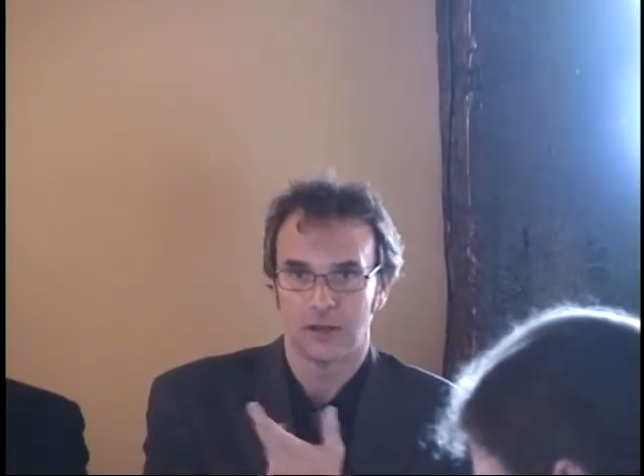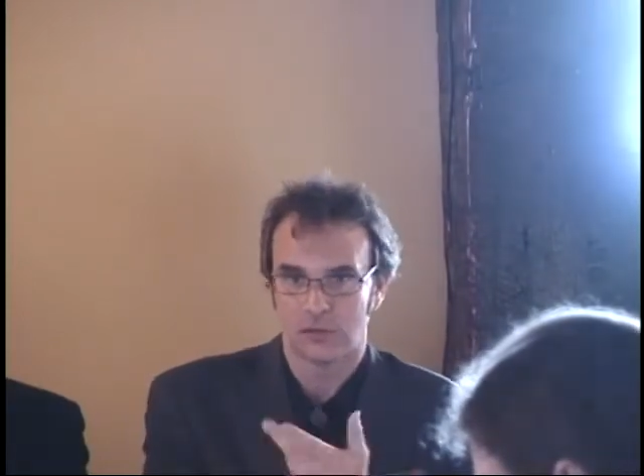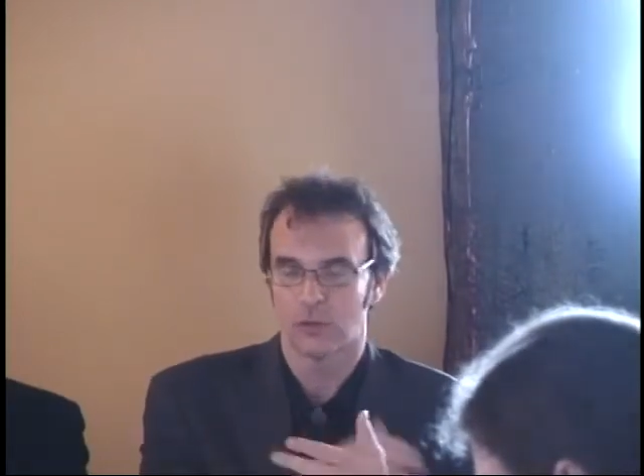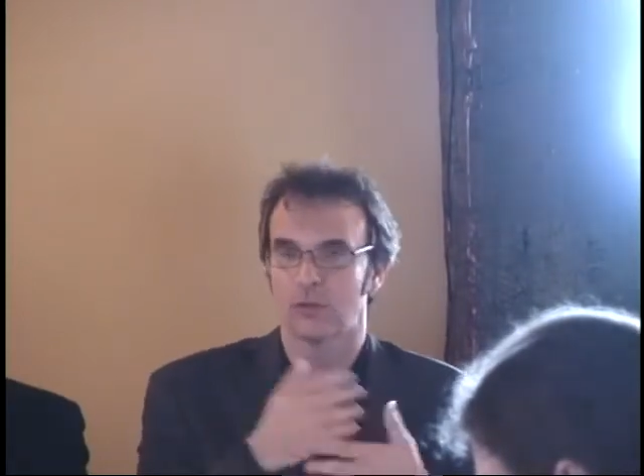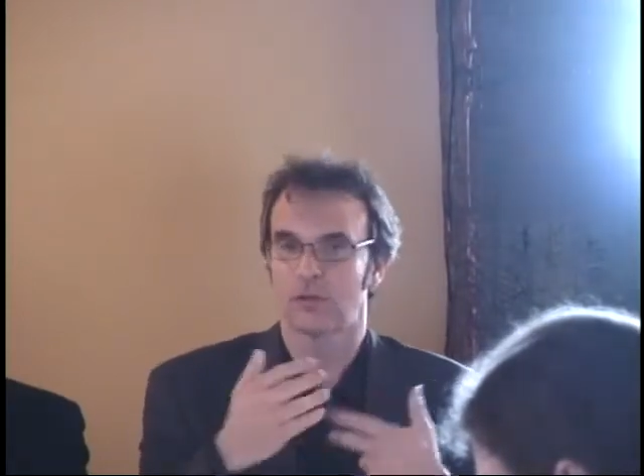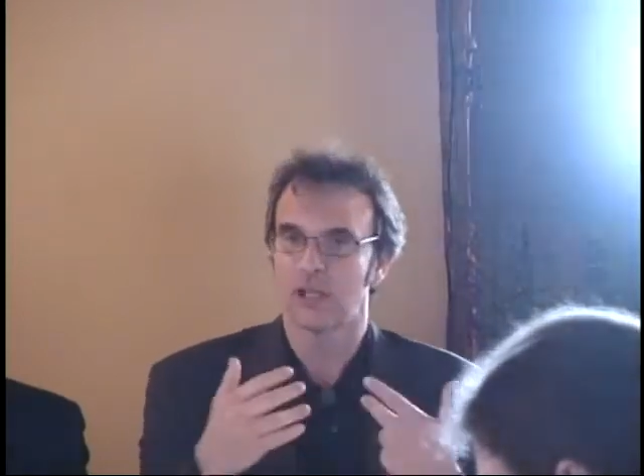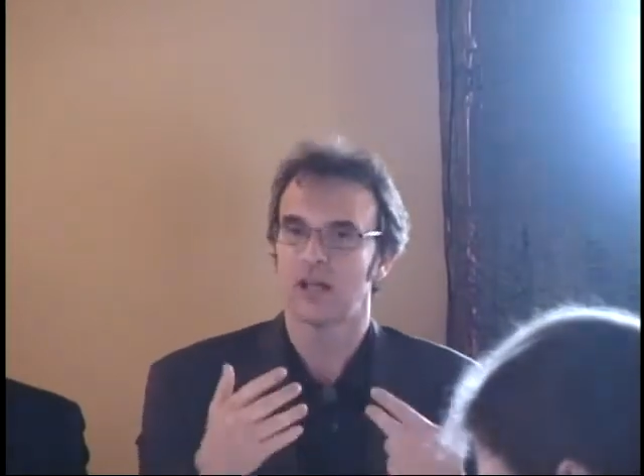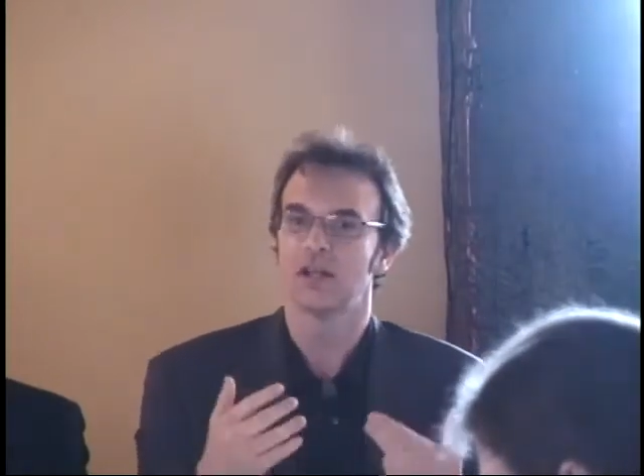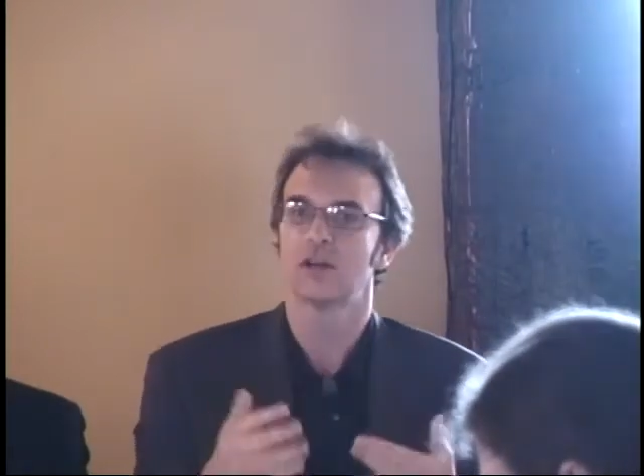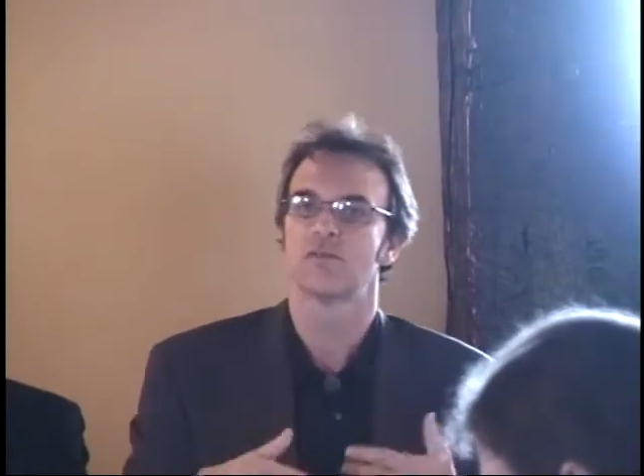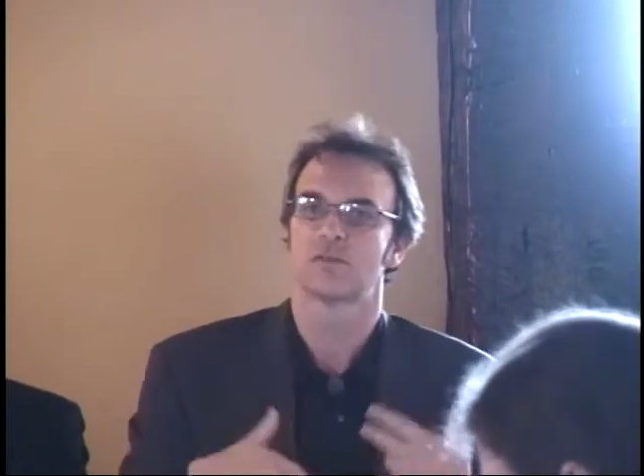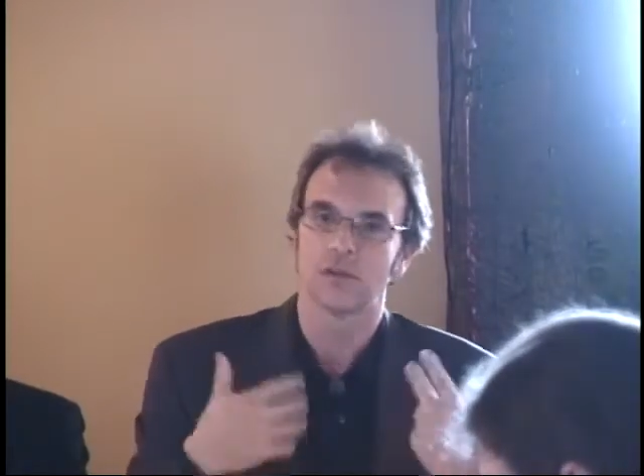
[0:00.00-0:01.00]
So the
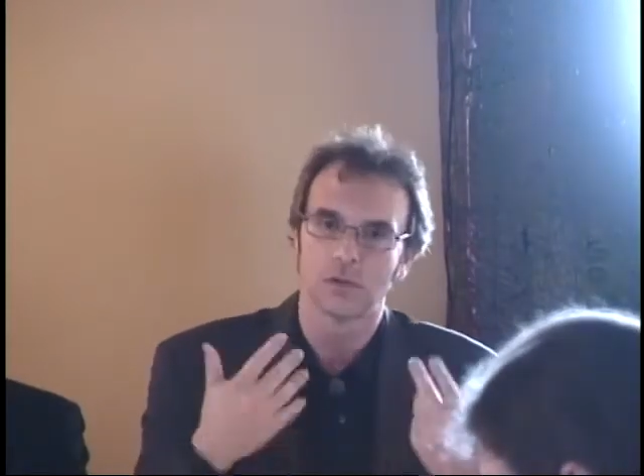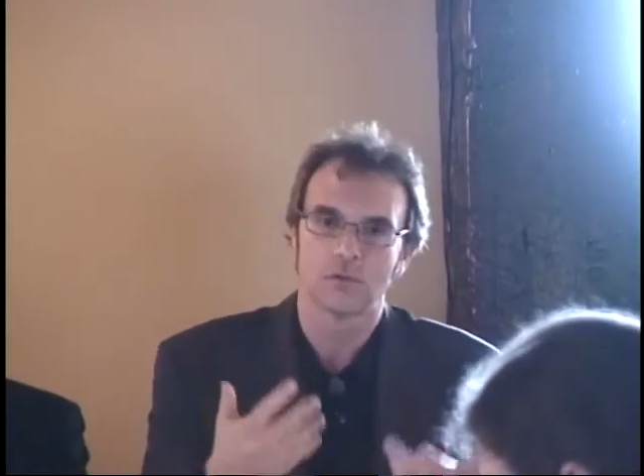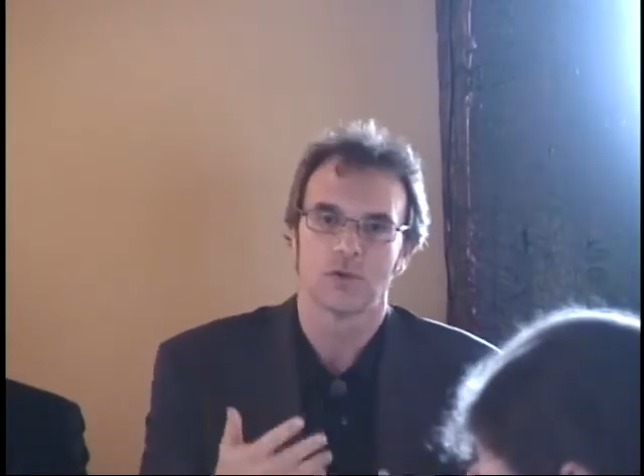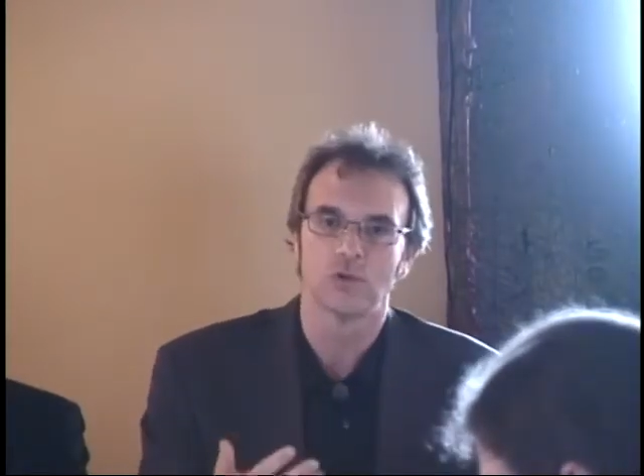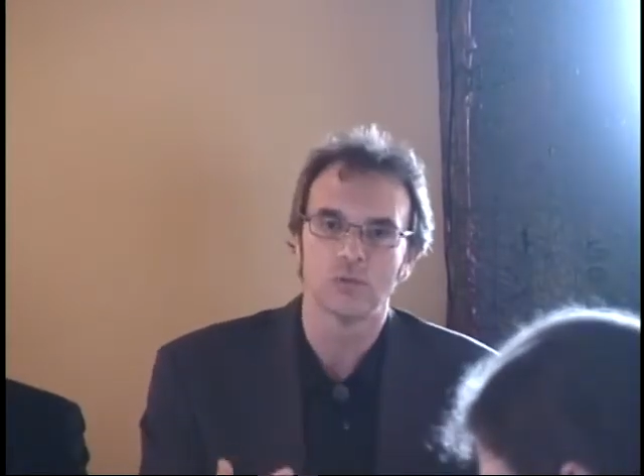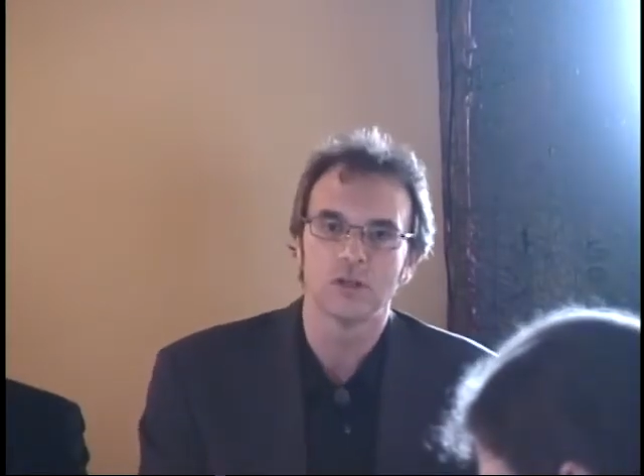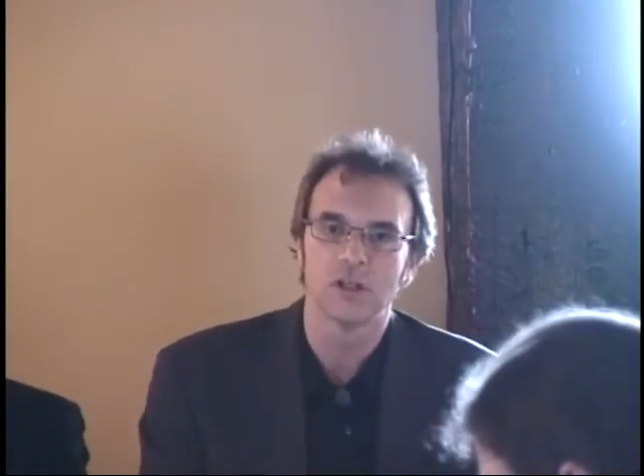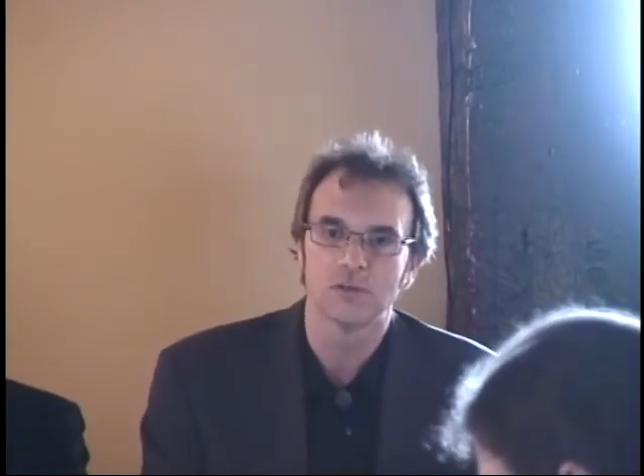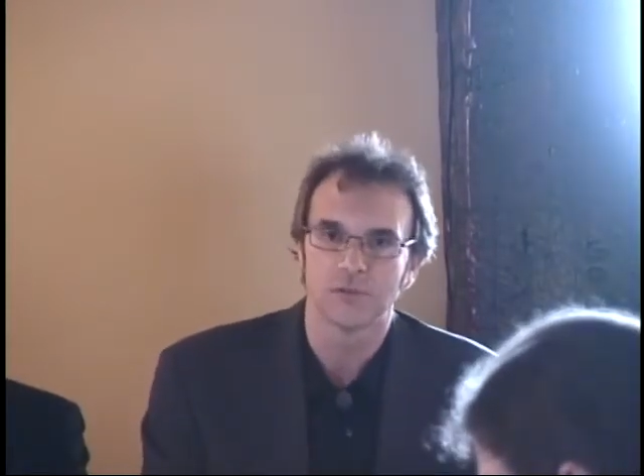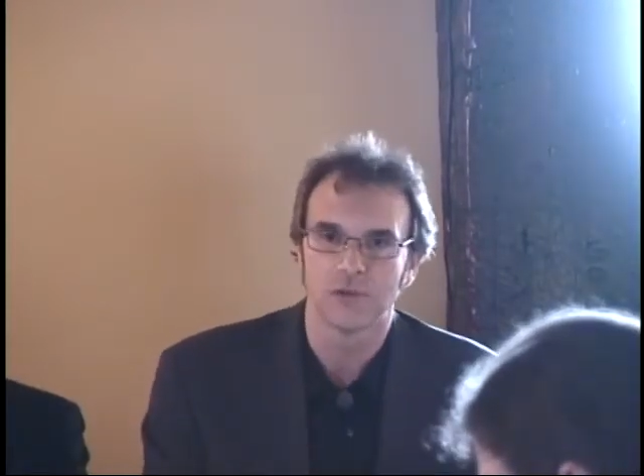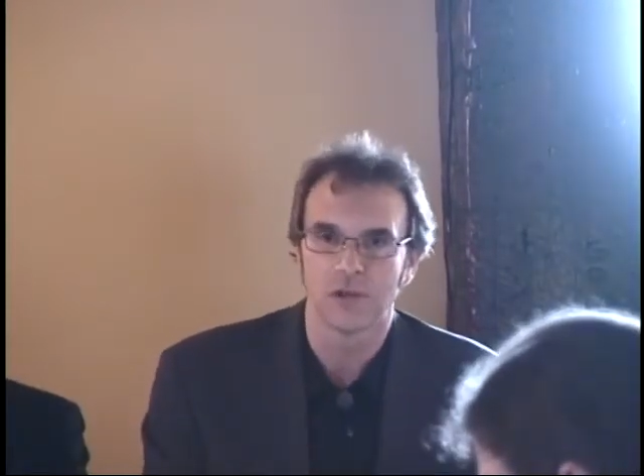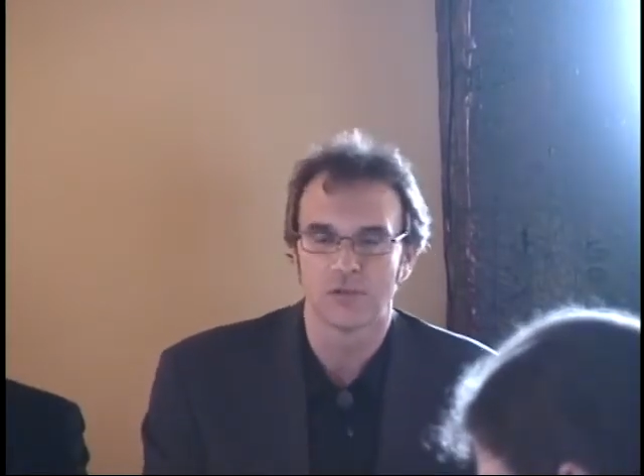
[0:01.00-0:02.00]
idea is that there's a human
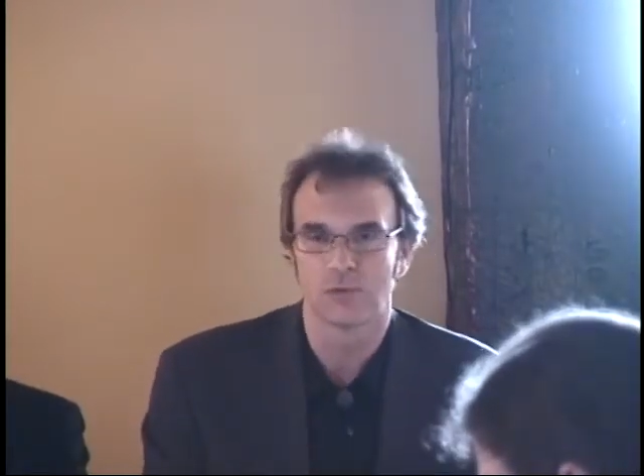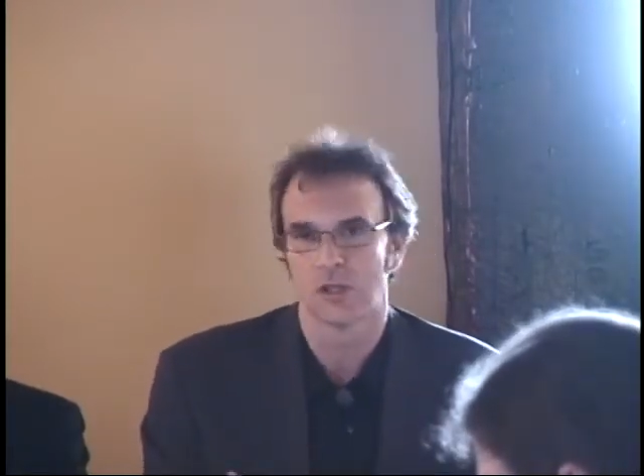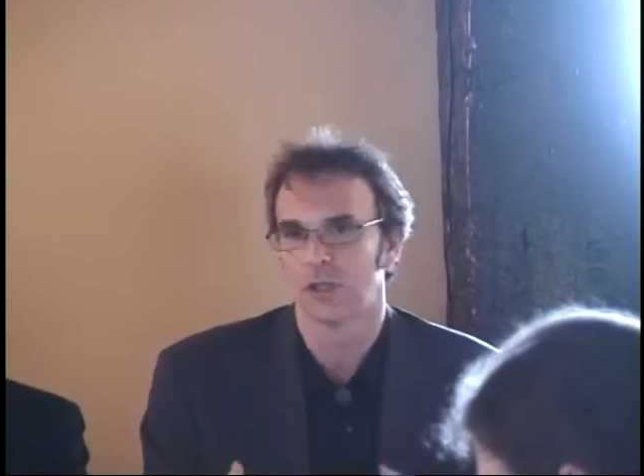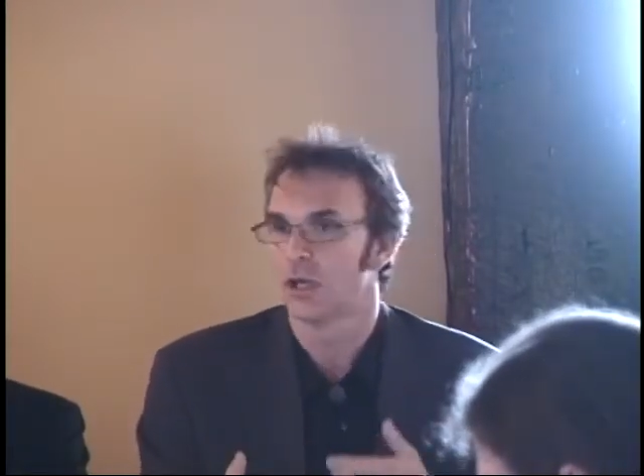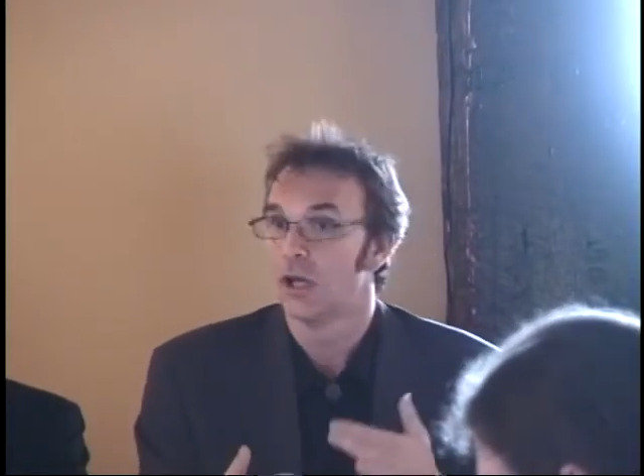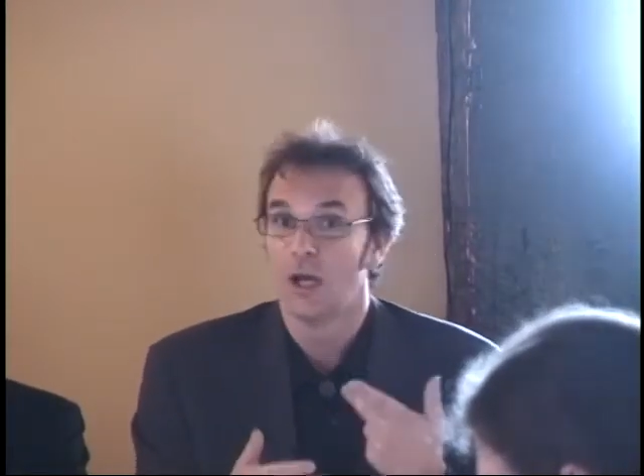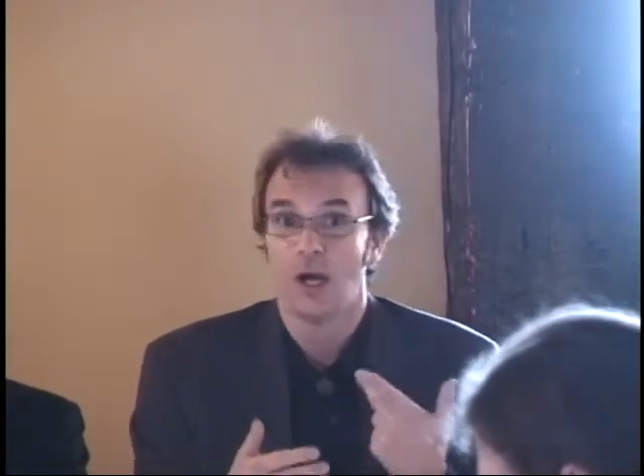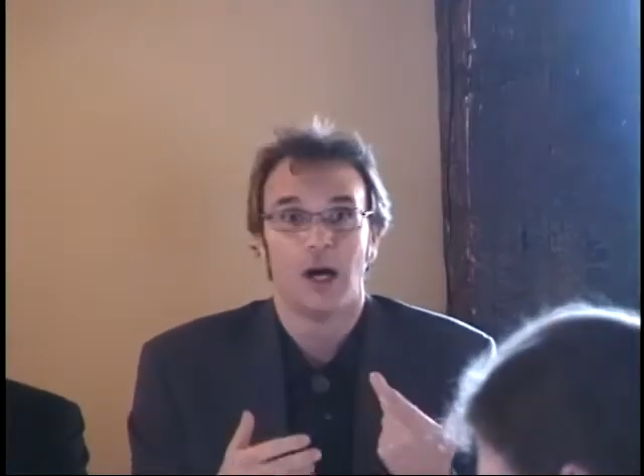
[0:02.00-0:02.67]
interface with it.